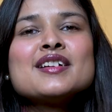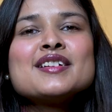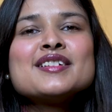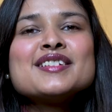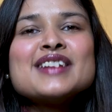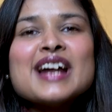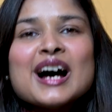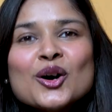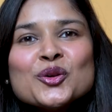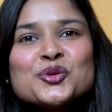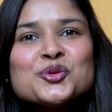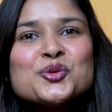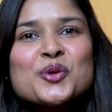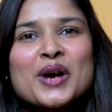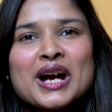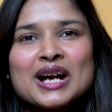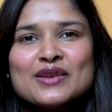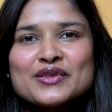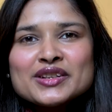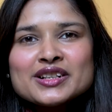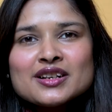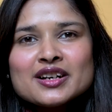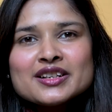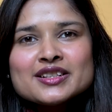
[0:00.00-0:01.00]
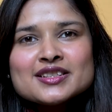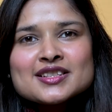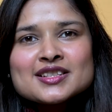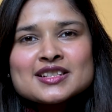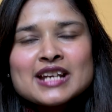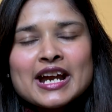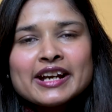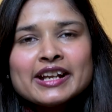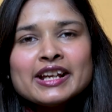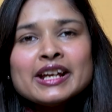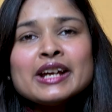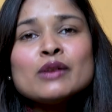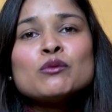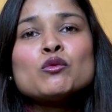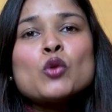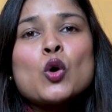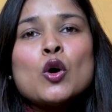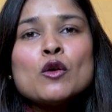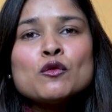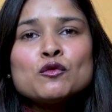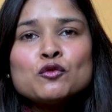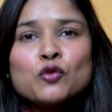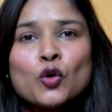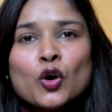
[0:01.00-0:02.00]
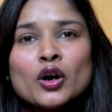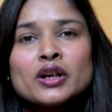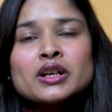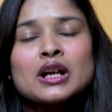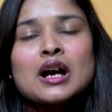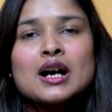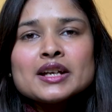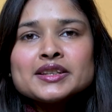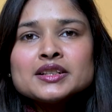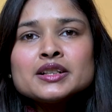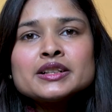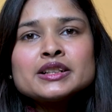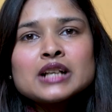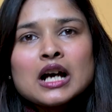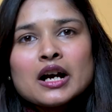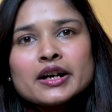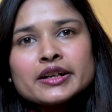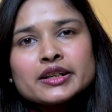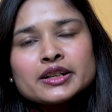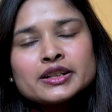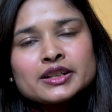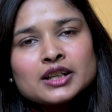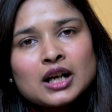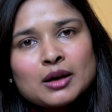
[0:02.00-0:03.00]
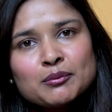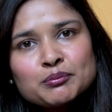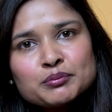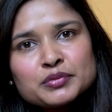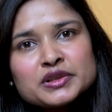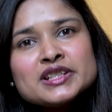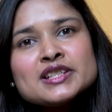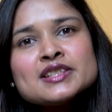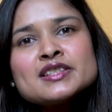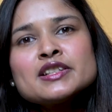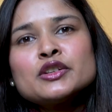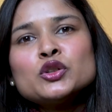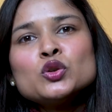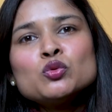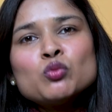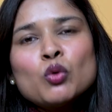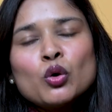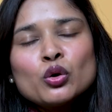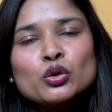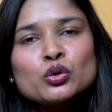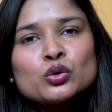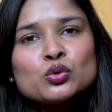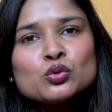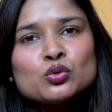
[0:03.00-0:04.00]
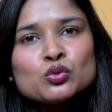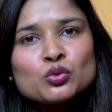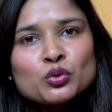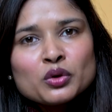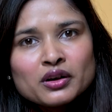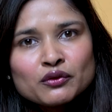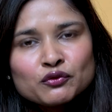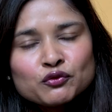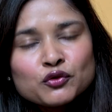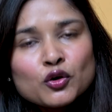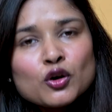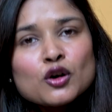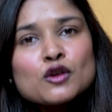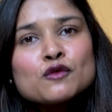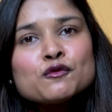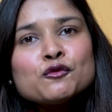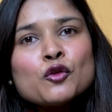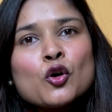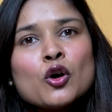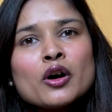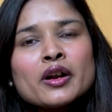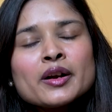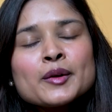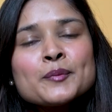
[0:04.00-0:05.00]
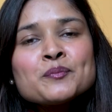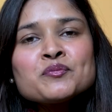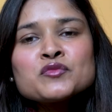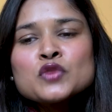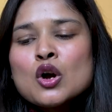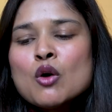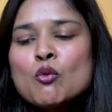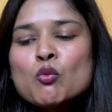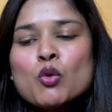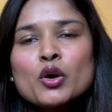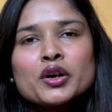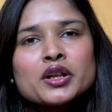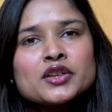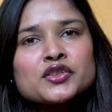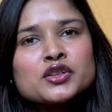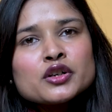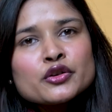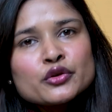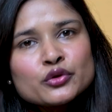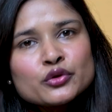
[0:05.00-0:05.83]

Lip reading: Now you have an understanding of what are the target companies that you want to work for, what are the